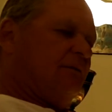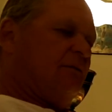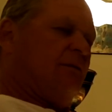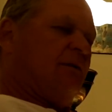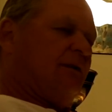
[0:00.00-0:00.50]

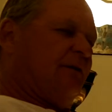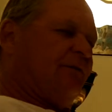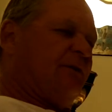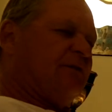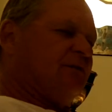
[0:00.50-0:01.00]
Lord,
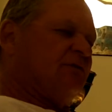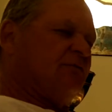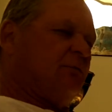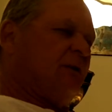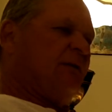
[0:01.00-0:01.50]
if this is
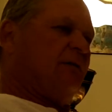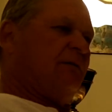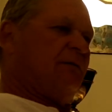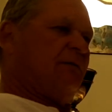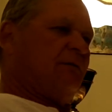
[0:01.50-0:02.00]
the
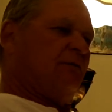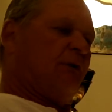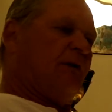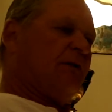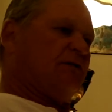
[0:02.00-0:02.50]

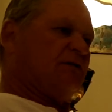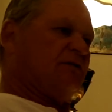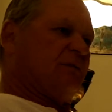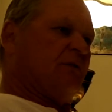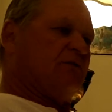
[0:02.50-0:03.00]
way this is
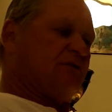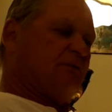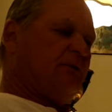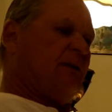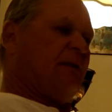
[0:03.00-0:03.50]
supposed to
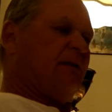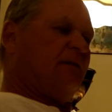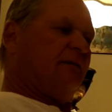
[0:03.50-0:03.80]
be,